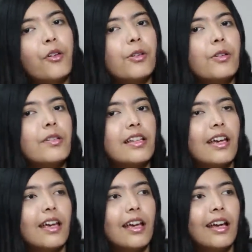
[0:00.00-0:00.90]
How do you
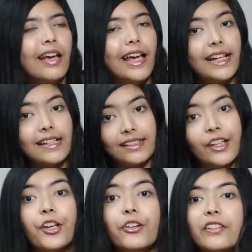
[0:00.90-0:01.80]
say it's
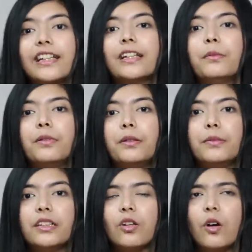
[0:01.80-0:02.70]
cute in Burmese?